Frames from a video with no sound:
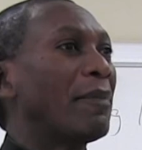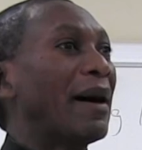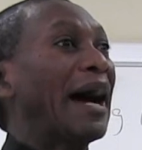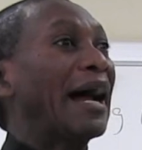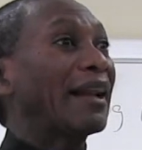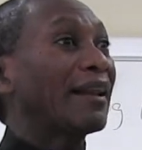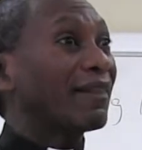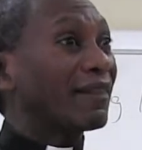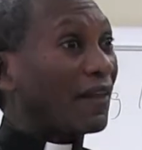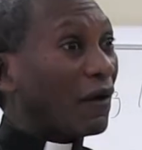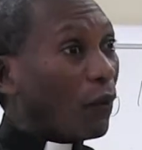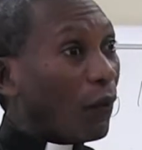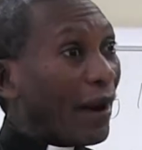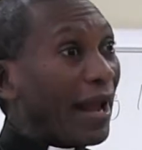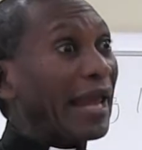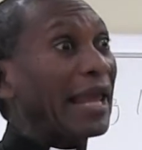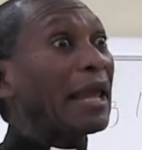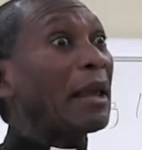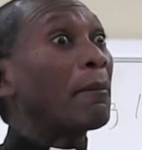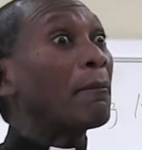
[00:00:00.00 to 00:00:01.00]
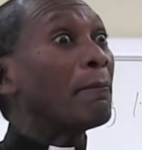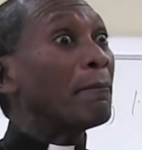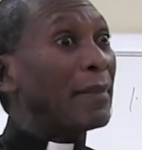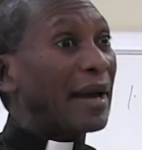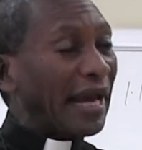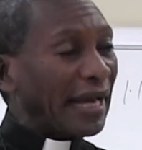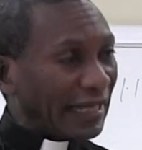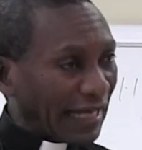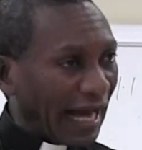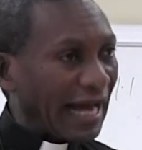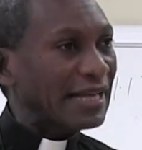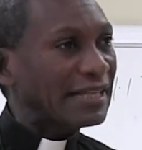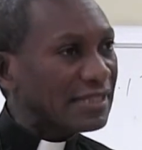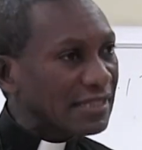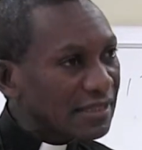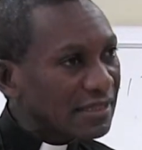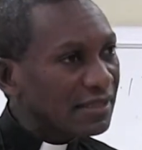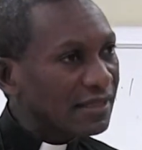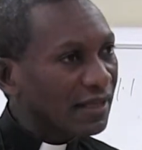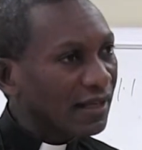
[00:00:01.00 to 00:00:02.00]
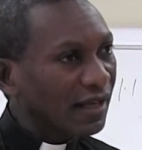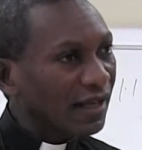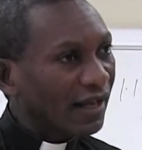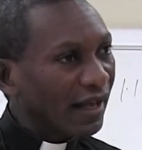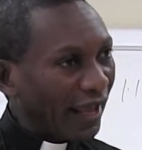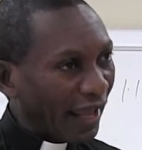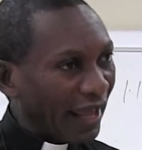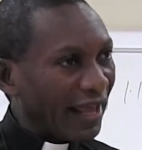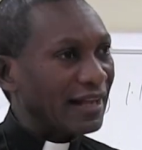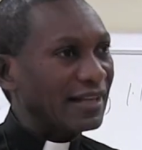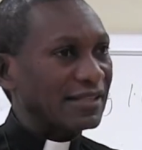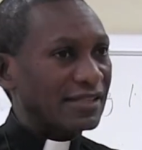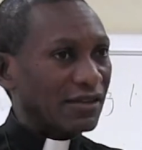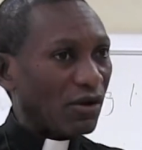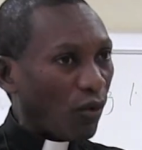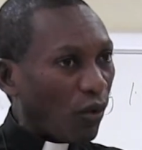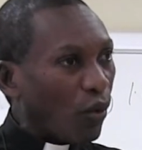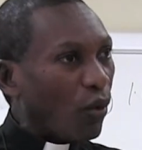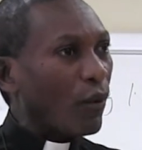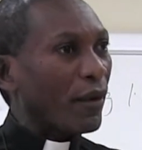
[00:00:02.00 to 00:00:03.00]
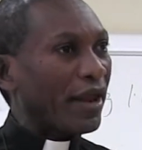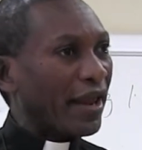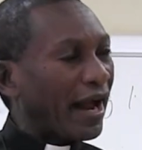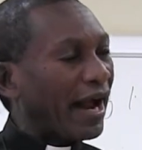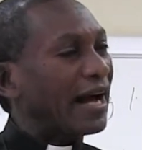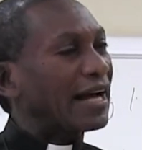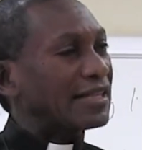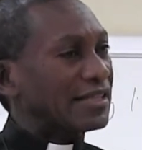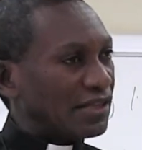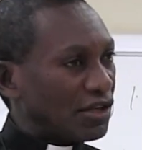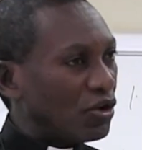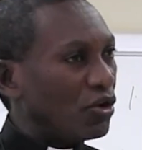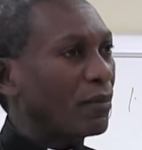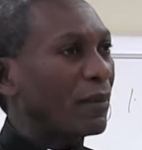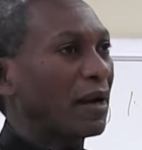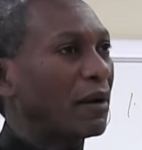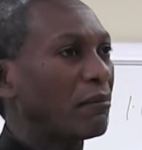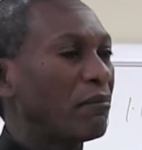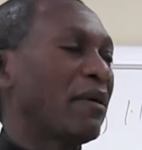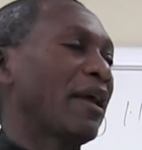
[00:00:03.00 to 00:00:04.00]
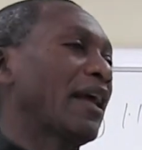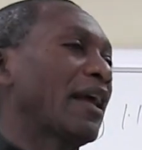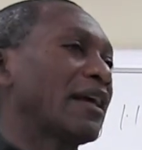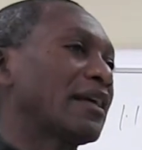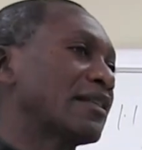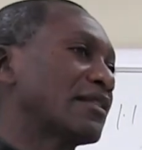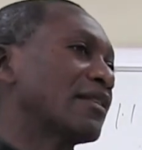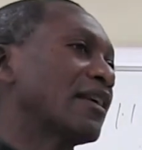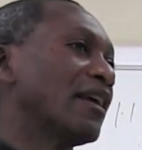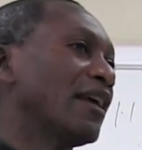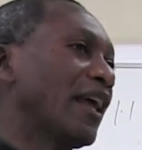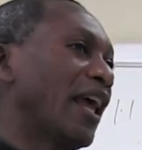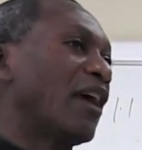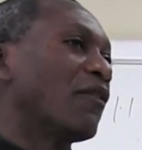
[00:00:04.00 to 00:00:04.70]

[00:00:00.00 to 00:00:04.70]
But the way He made us is who we are as human beings.